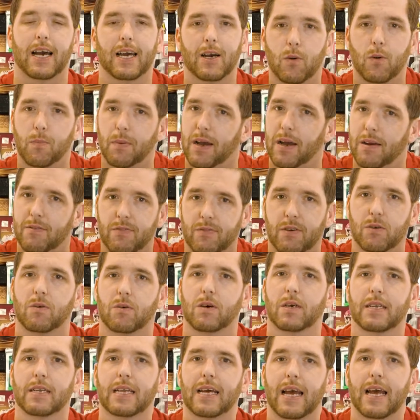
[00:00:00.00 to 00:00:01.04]
I hope
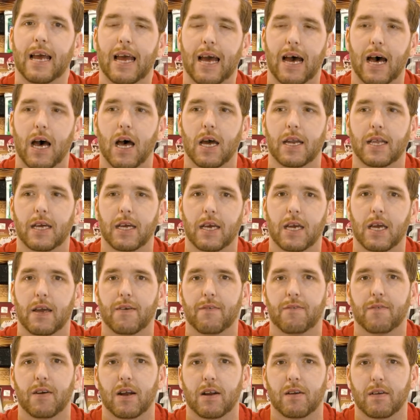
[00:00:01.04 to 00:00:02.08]
everyone had a
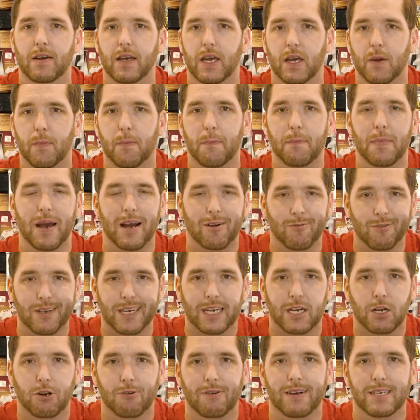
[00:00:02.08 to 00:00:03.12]
very Merry
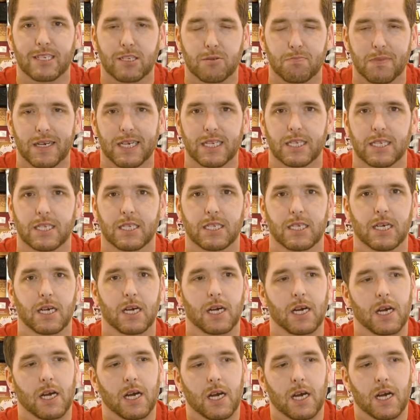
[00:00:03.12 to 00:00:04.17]
Christmas.
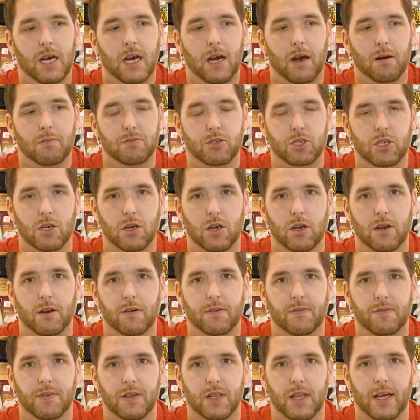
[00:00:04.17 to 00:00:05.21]
I'm sure
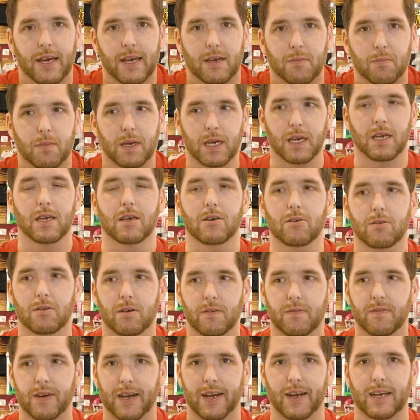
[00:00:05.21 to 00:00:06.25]
if you're like me, you are
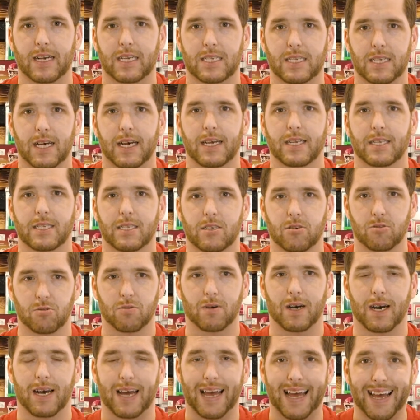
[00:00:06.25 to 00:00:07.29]
very excited to
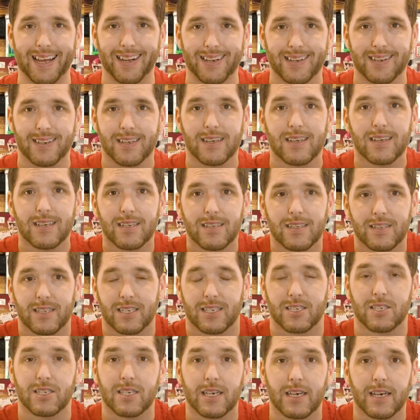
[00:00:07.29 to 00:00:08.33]
end
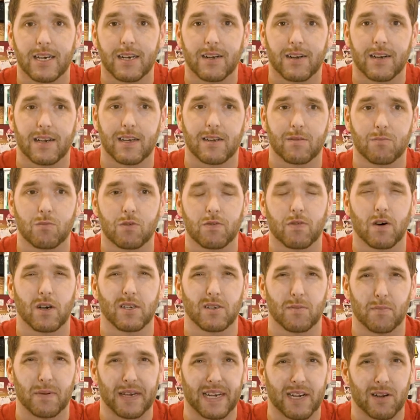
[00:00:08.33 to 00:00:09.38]
this year and move on
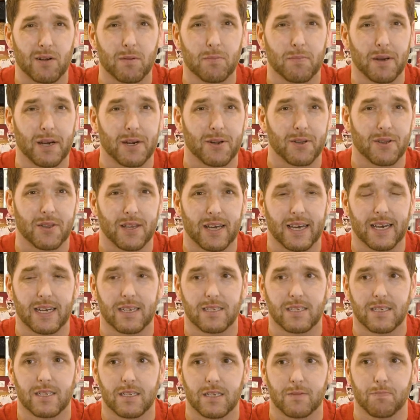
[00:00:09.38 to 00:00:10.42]
to bigger and better
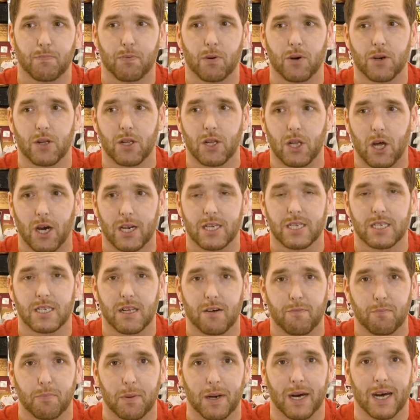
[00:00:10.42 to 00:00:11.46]
things and put a lot of
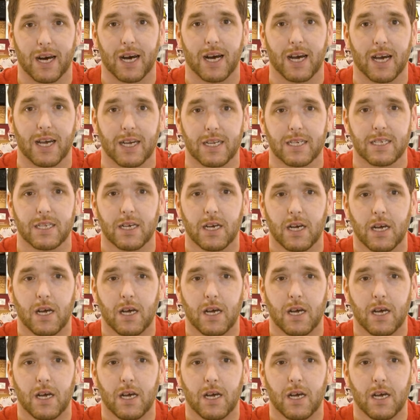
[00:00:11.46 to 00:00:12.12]
stuff behind.